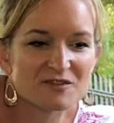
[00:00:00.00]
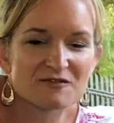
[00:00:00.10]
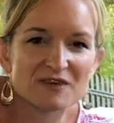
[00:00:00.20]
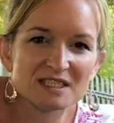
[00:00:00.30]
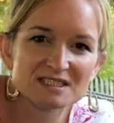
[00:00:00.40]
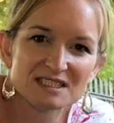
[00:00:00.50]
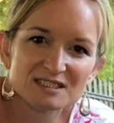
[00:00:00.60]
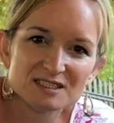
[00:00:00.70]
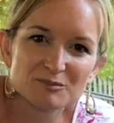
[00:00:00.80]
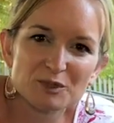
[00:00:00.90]
the front
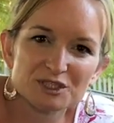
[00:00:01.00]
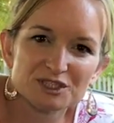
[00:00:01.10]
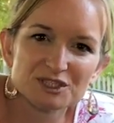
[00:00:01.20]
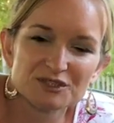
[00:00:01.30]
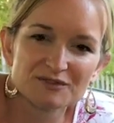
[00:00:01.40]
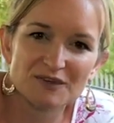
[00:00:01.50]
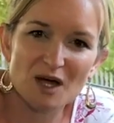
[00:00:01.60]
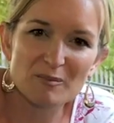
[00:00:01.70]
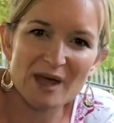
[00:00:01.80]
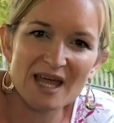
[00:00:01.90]
seat is pushed too
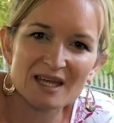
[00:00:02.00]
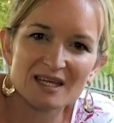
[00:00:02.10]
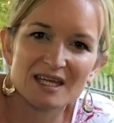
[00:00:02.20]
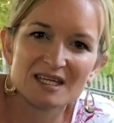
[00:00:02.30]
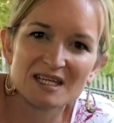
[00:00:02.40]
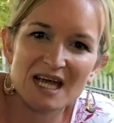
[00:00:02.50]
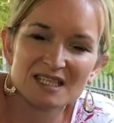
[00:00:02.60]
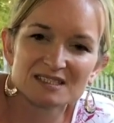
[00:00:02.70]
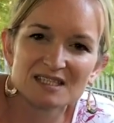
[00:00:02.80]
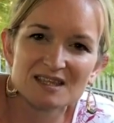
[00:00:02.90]
far back, in an
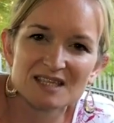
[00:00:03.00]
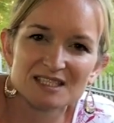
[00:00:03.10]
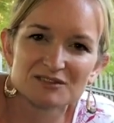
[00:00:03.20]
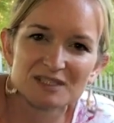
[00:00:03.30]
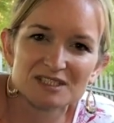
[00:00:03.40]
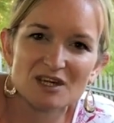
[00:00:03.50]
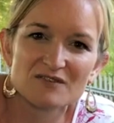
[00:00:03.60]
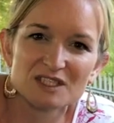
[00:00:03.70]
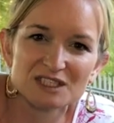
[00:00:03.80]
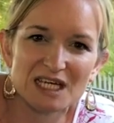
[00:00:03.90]
accident, there's risk
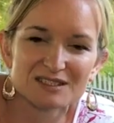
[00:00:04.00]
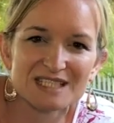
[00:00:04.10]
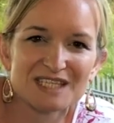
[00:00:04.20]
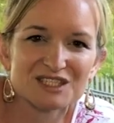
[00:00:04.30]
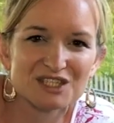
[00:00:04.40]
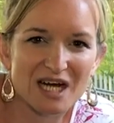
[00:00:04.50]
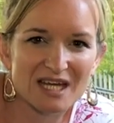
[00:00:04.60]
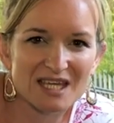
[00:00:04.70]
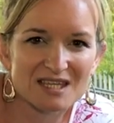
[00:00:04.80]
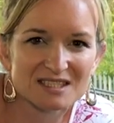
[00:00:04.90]
of the child's head
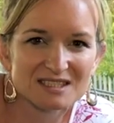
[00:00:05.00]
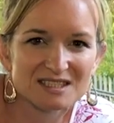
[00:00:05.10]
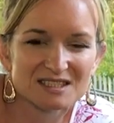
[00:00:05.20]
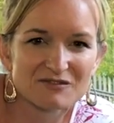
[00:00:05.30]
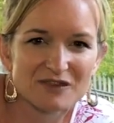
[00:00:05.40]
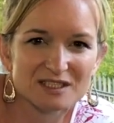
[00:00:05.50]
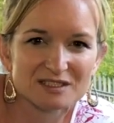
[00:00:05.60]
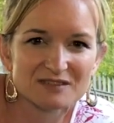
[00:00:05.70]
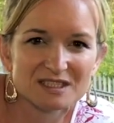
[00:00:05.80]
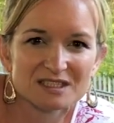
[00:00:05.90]
striking the seat in front
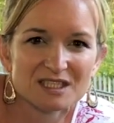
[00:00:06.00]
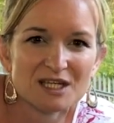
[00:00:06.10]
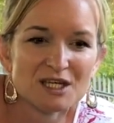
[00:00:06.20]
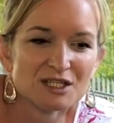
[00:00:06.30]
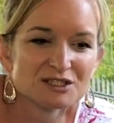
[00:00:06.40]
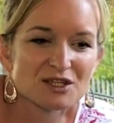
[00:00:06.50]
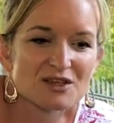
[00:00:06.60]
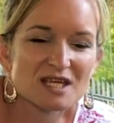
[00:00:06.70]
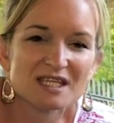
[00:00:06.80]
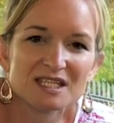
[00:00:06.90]
of it. So
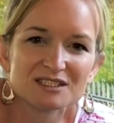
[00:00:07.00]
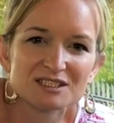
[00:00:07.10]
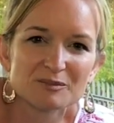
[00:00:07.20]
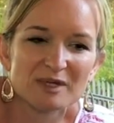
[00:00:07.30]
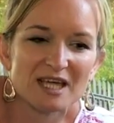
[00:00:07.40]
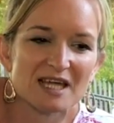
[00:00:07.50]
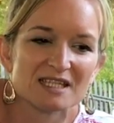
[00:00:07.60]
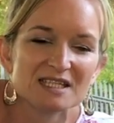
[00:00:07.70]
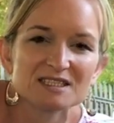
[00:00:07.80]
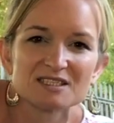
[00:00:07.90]
there needs to be at
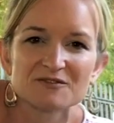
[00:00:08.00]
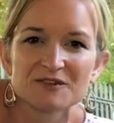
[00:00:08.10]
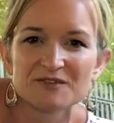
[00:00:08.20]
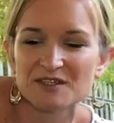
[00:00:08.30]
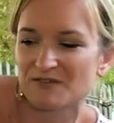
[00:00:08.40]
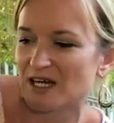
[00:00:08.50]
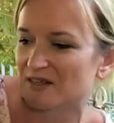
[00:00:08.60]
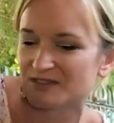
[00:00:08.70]
least 55